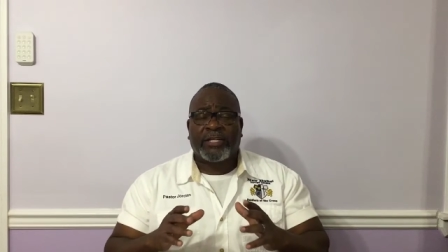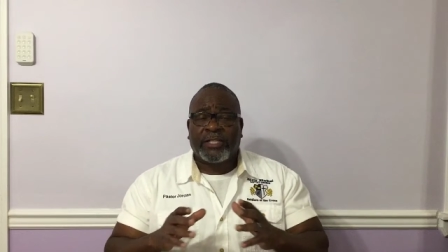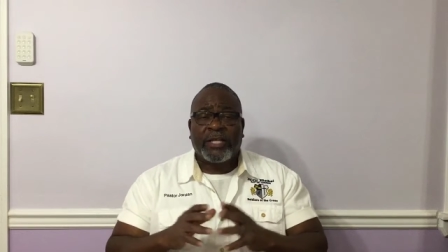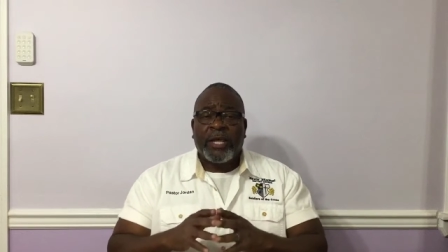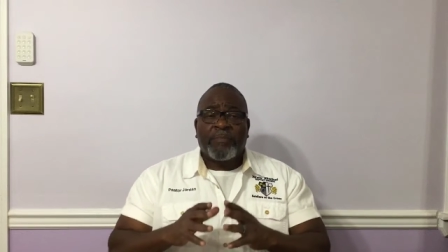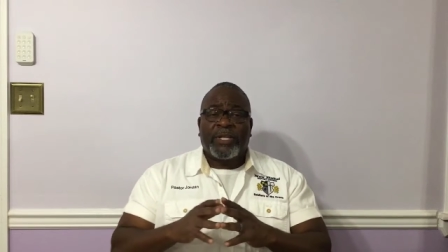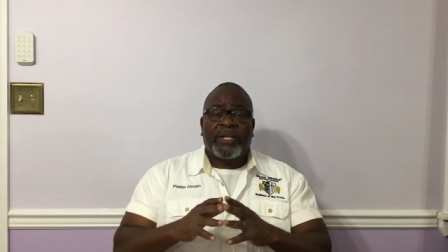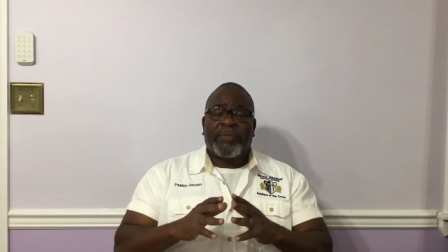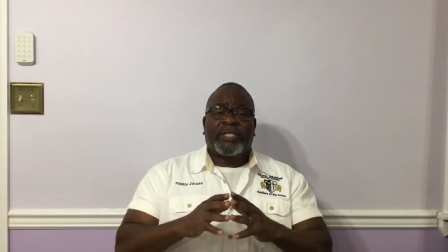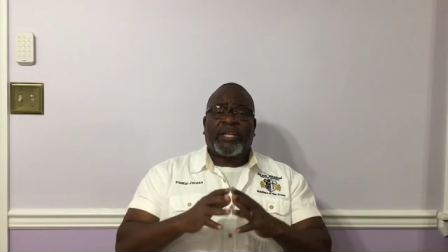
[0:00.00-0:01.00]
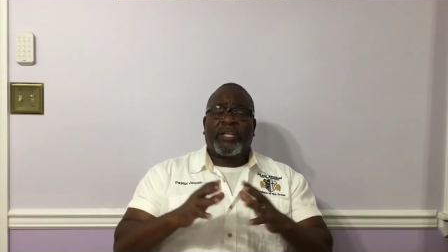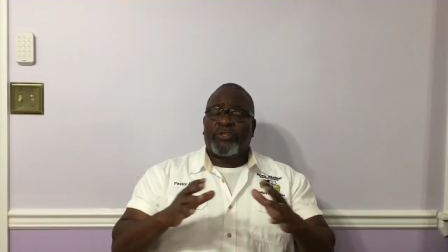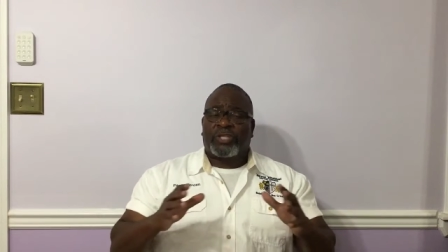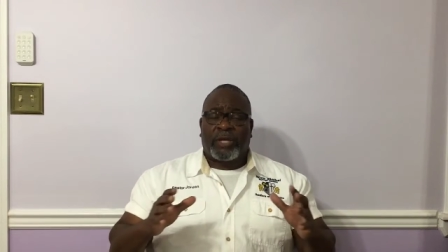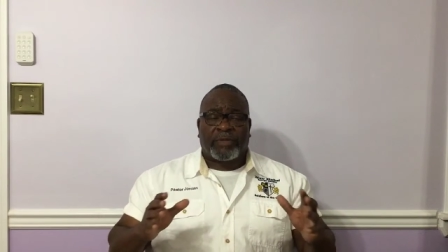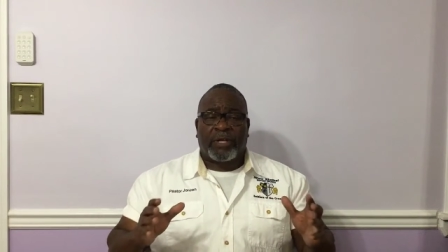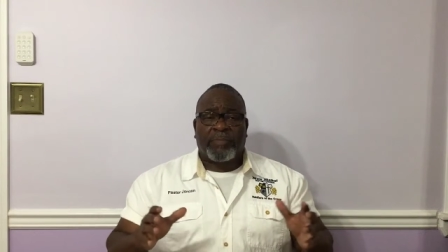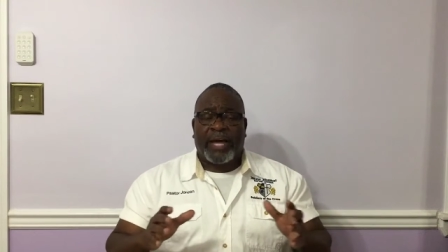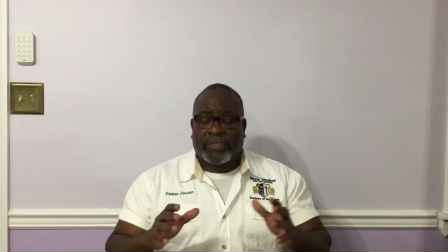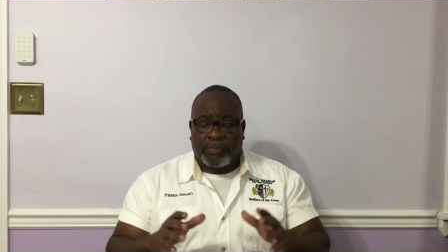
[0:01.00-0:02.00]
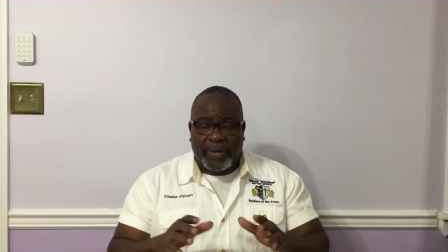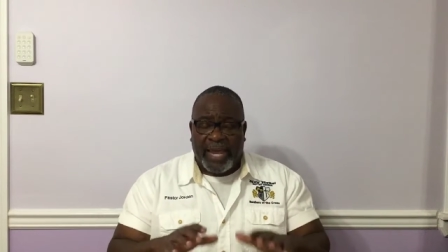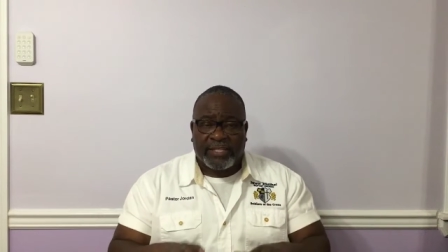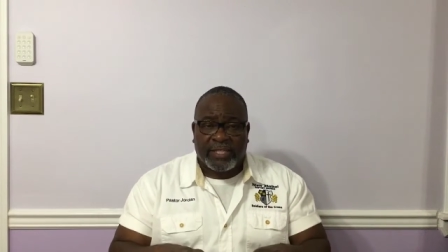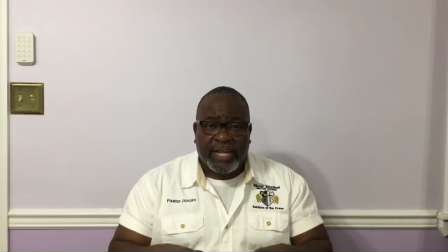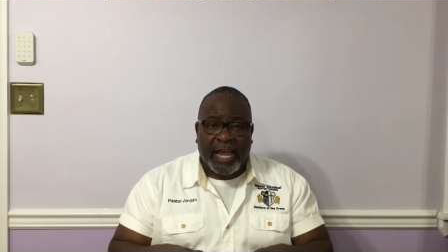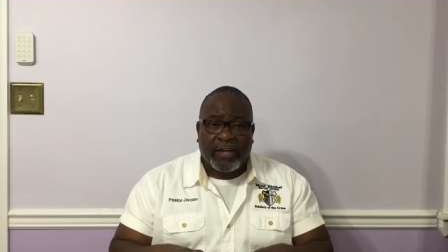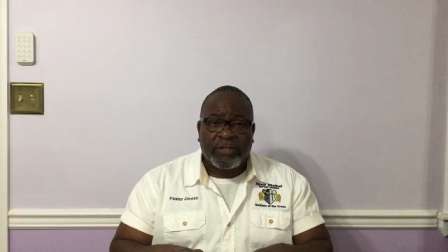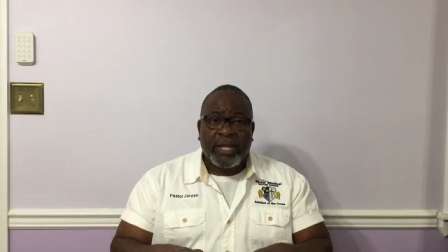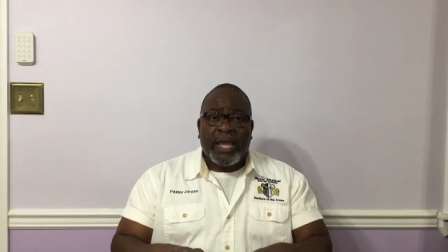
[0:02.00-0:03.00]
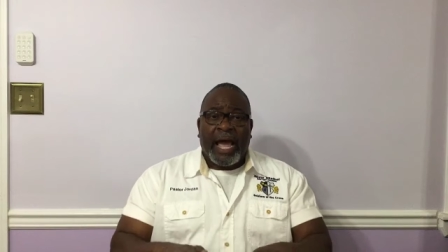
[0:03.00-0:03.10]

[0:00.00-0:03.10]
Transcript: And but let me tell you something about the passing out.